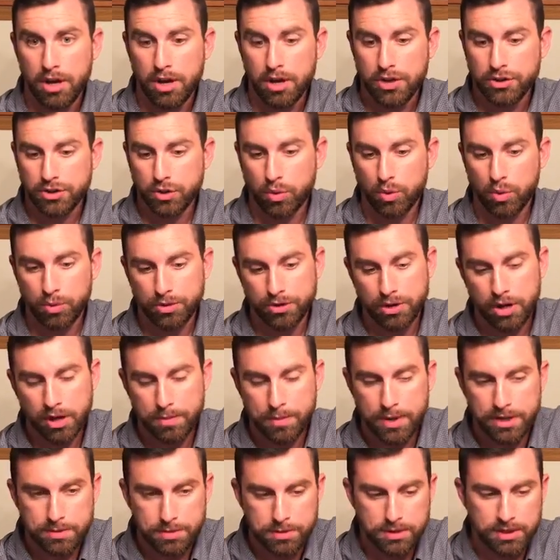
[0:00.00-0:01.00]
So when we're talking
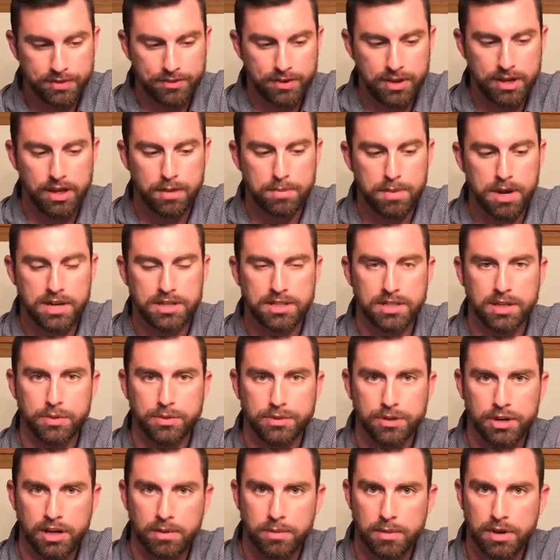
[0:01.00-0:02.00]
about specific heat capacity, we're
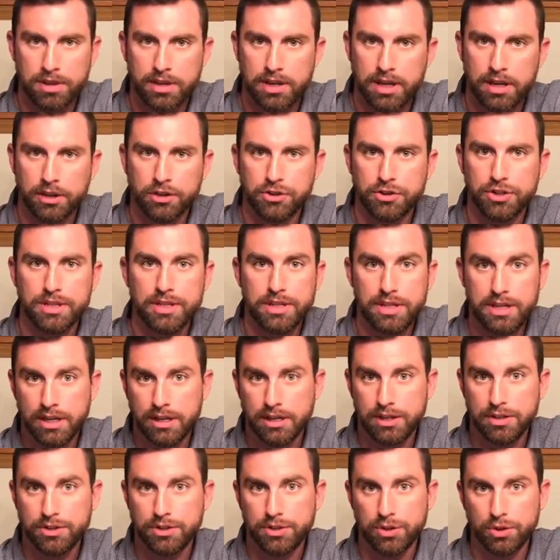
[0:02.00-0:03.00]
talking about the energy
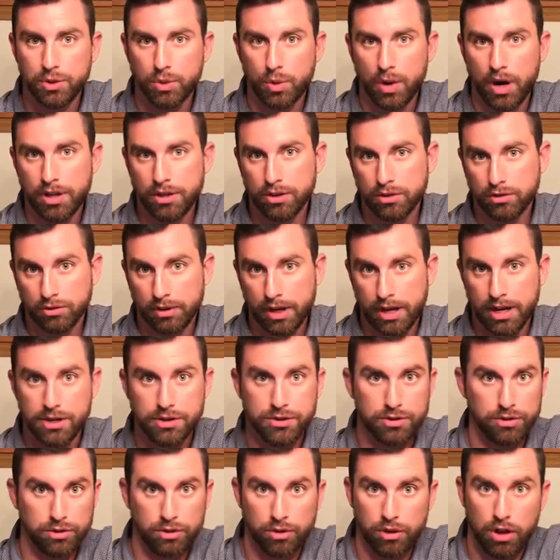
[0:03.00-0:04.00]
needed to either
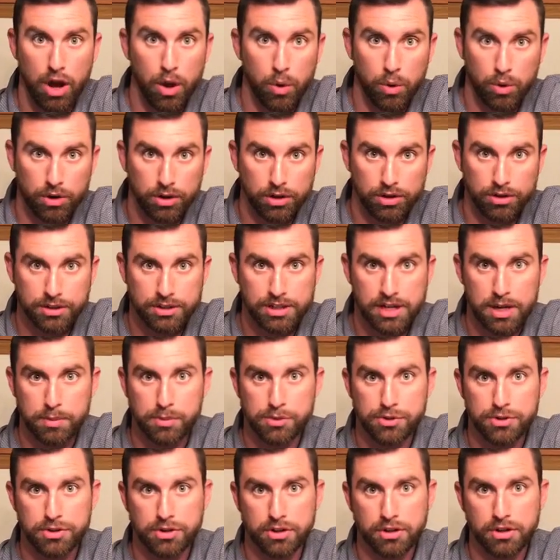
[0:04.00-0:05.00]
raise or lower the
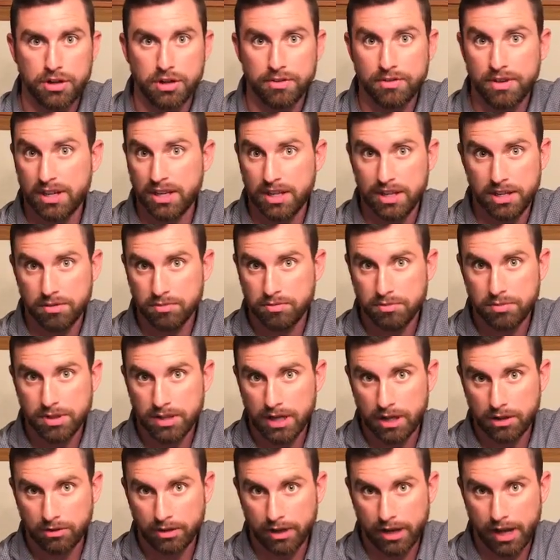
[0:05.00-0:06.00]
temperature of any
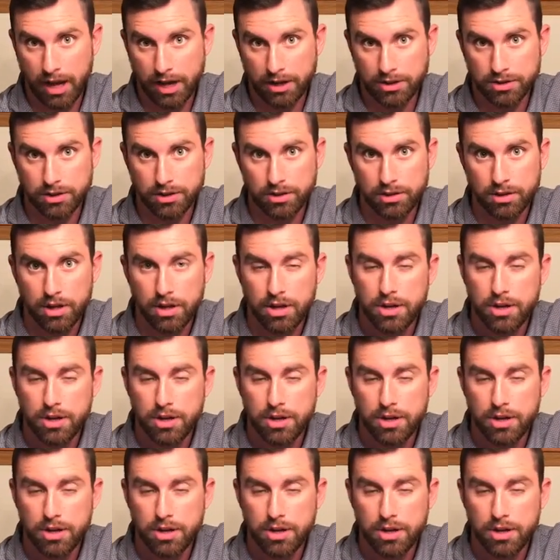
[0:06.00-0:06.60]
set reaction.